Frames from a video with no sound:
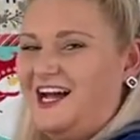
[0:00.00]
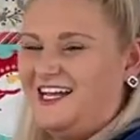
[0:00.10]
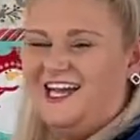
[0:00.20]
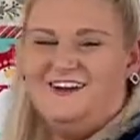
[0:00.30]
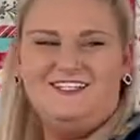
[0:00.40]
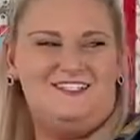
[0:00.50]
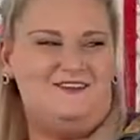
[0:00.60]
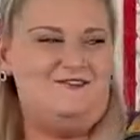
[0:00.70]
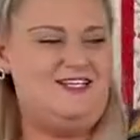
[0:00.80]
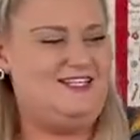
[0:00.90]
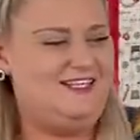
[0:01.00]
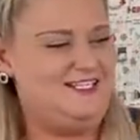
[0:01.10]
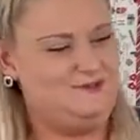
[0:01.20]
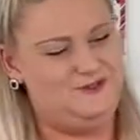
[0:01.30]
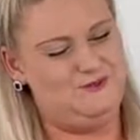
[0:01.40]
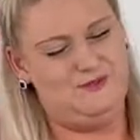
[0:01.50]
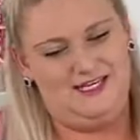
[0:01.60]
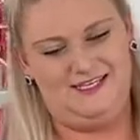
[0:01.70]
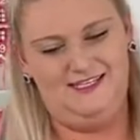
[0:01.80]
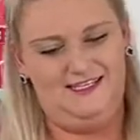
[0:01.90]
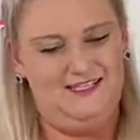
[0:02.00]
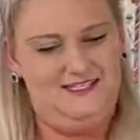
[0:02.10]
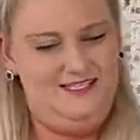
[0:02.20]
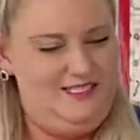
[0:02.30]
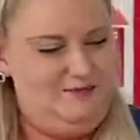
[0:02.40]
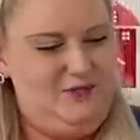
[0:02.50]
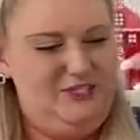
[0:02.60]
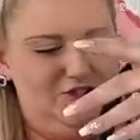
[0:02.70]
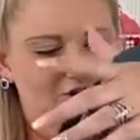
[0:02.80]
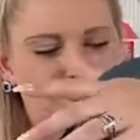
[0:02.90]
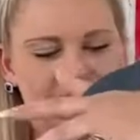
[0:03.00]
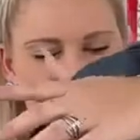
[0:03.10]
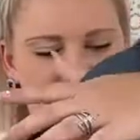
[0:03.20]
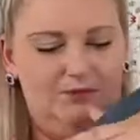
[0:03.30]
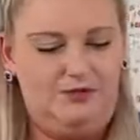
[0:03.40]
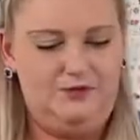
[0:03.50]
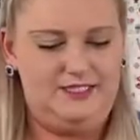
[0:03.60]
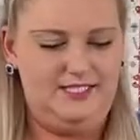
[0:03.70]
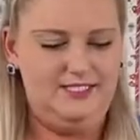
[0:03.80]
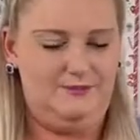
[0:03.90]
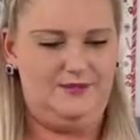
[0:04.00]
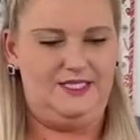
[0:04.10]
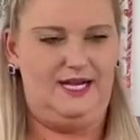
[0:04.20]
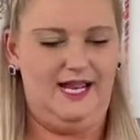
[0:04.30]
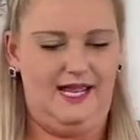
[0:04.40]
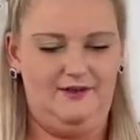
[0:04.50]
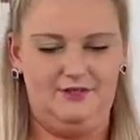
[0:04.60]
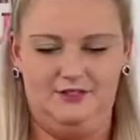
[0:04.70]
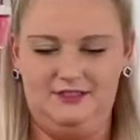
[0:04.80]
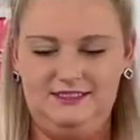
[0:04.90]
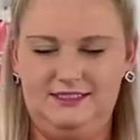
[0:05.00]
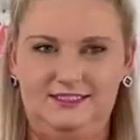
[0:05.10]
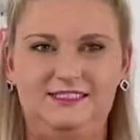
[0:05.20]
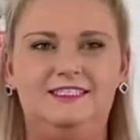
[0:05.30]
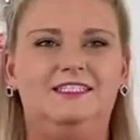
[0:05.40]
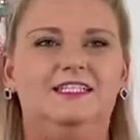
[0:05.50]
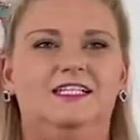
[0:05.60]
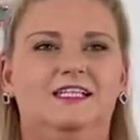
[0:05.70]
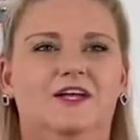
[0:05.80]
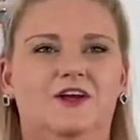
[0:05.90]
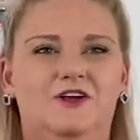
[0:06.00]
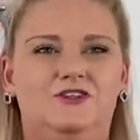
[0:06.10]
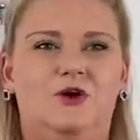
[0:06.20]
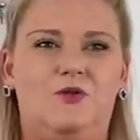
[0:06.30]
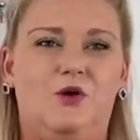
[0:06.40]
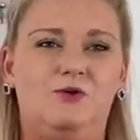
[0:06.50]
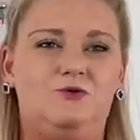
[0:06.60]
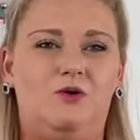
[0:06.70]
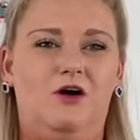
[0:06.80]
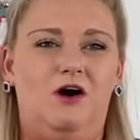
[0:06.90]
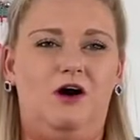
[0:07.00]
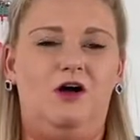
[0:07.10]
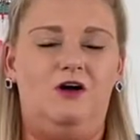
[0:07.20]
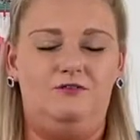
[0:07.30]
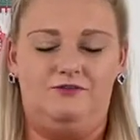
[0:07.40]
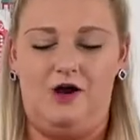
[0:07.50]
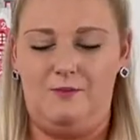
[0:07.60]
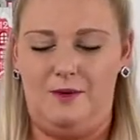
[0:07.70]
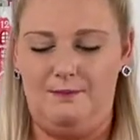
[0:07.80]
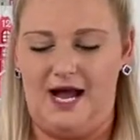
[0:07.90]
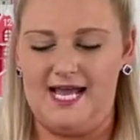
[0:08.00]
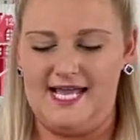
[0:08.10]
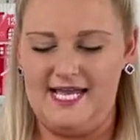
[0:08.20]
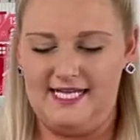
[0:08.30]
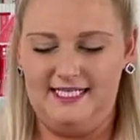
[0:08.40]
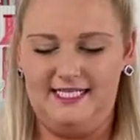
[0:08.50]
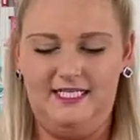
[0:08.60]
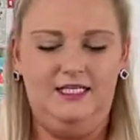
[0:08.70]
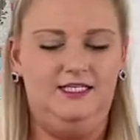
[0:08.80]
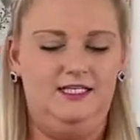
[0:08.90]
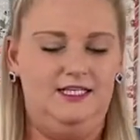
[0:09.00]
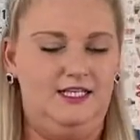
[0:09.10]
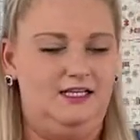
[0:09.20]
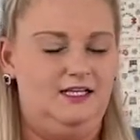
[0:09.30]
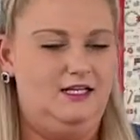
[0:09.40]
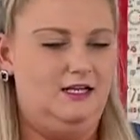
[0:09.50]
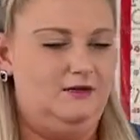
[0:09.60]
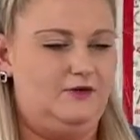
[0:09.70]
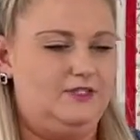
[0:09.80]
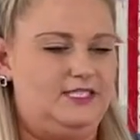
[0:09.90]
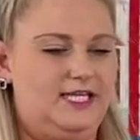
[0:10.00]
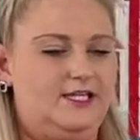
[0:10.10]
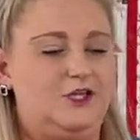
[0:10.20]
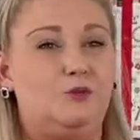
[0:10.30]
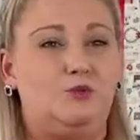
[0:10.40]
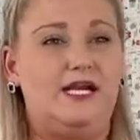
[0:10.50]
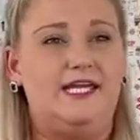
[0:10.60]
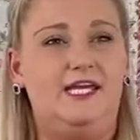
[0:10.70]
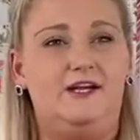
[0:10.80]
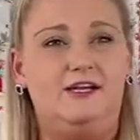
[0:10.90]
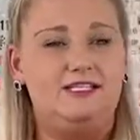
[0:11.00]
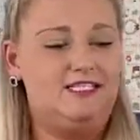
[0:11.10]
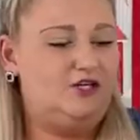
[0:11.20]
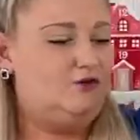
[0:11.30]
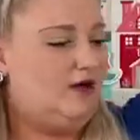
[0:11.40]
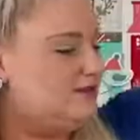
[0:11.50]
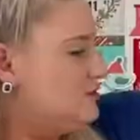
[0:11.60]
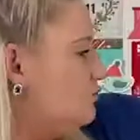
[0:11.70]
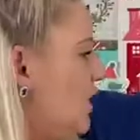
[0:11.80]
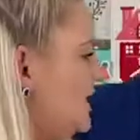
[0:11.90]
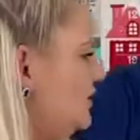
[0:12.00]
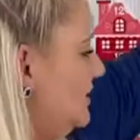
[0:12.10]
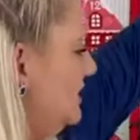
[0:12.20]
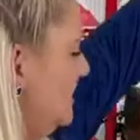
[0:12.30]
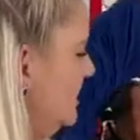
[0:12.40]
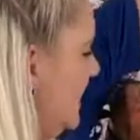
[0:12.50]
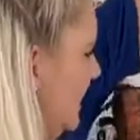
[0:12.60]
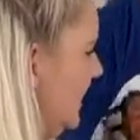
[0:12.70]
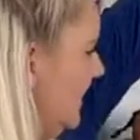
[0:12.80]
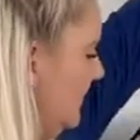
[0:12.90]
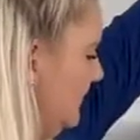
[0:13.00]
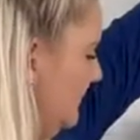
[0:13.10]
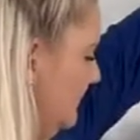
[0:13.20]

I carry so many things with me, but it's good because people always need something. I have it. So those are all from By Annie. I'm going to take a little break here and see who else is watching today.